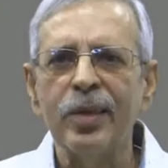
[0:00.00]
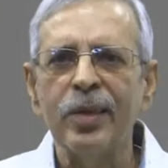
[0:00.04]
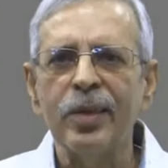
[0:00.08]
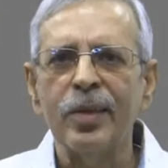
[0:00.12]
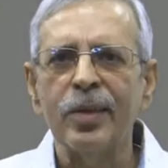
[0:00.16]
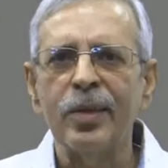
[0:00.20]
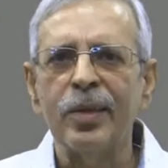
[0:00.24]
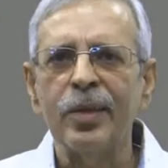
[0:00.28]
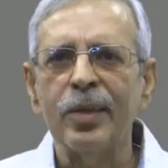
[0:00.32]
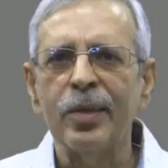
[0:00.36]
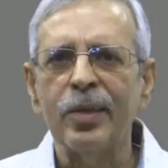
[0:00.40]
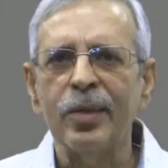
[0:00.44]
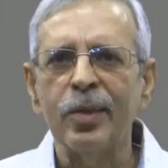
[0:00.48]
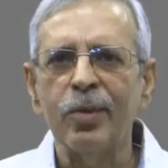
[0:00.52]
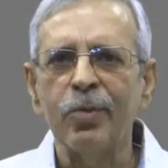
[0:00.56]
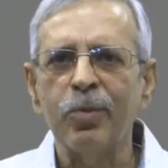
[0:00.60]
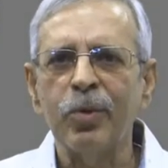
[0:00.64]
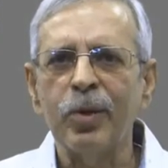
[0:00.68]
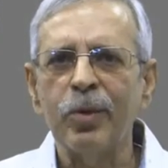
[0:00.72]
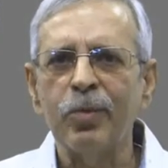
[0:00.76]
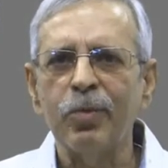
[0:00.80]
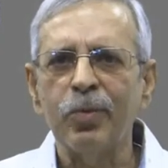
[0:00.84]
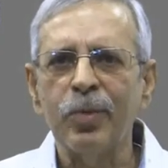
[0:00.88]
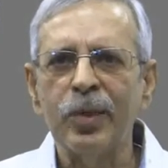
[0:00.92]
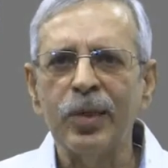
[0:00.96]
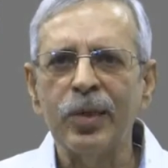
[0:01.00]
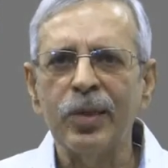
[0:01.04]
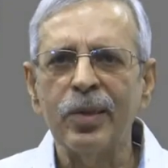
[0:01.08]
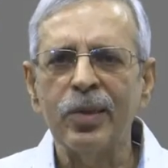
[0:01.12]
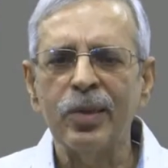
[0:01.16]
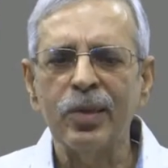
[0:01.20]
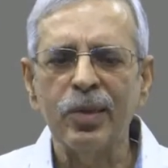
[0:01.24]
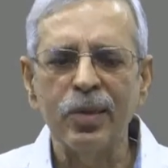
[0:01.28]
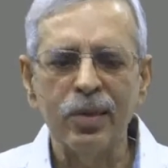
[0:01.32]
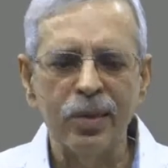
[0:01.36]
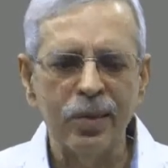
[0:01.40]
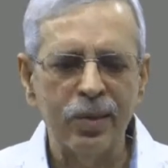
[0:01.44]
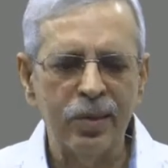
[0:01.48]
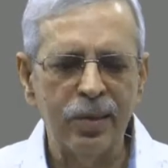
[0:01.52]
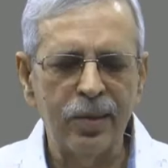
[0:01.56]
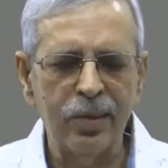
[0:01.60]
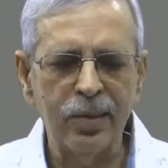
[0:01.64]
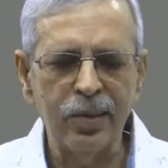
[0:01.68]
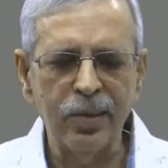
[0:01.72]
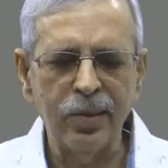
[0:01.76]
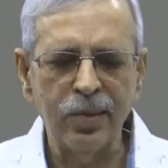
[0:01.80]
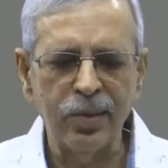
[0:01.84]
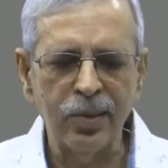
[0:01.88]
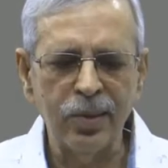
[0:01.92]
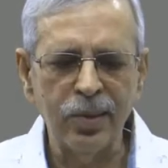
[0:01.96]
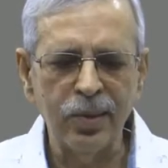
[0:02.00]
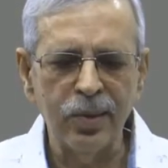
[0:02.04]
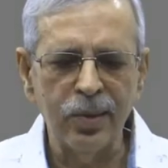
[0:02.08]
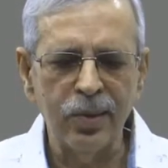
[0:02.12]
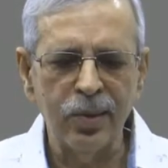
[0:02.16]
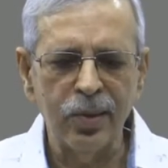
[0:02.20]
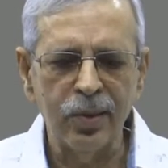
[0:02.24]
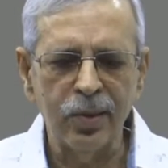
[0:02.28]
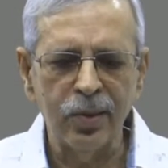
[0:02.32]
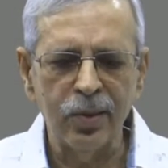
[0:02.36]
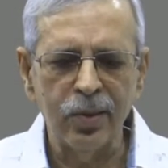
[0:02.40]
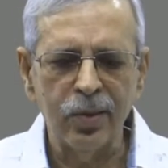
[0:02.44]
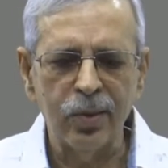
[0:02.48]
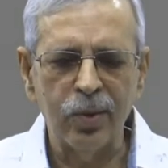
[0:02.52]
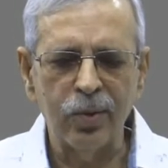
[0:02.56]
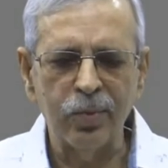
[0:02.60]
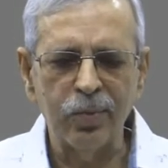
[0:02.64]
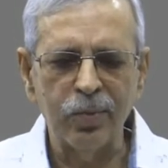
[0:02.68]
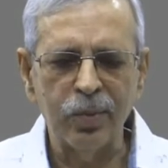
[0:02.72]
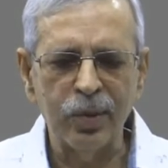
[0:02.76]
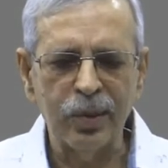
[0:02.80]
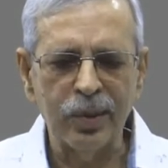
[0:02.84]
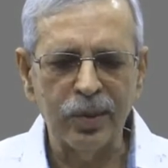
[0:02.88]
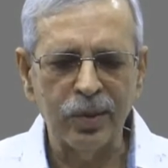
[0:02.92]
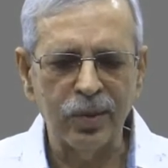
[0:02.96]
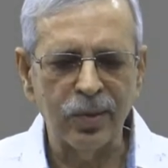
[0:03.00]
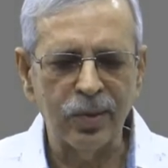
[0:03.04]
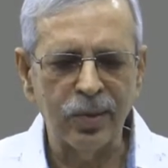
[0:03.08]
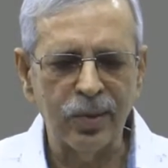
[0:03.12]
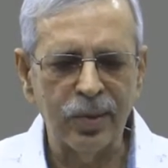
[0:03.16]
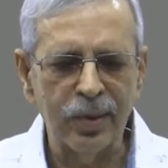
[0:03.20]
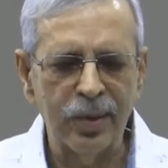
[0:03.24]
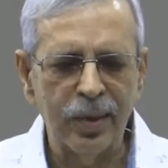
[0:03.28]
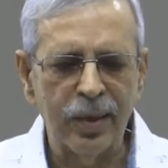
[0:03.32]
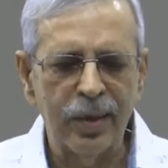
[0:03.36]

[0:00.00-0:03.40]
they develop their rishi competence.